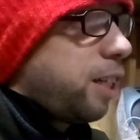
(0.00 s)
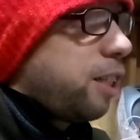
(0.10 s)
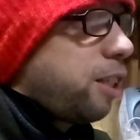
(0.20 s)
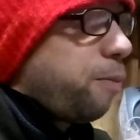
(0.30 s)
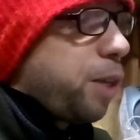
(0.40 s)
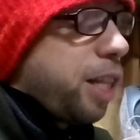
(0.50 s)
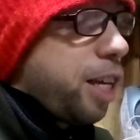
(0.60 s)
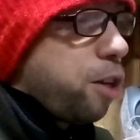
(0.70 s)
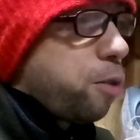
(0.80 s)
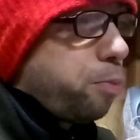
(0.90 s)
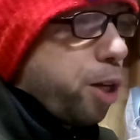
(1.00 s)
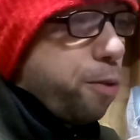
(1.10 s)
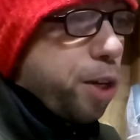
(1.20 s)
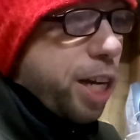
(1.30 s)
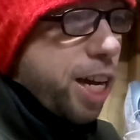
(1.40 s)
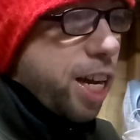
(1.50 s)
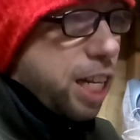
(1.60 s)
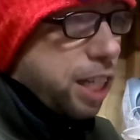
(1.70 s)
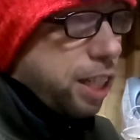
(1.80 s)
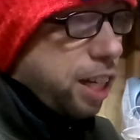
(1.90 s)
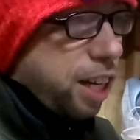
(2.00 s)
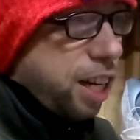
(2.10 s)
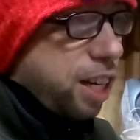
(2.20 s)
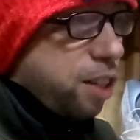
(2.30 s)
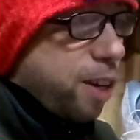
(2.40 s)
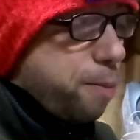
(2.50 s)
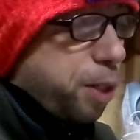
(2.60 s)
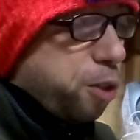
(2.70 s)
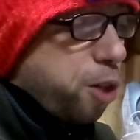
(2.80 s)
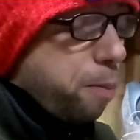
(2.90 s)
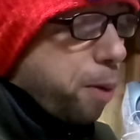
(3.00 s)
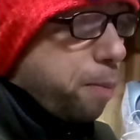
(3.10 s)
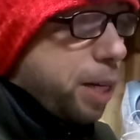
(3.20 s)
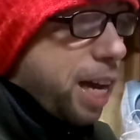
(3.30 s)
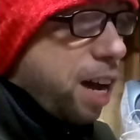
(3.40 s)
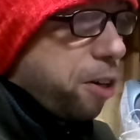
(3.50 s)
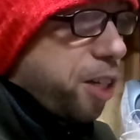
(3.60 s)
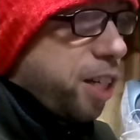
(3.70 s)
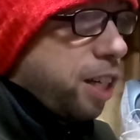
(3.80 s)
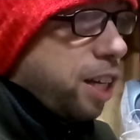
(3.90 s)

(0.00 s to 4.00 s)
something that you can play with your hands, and you're able to jump up and down,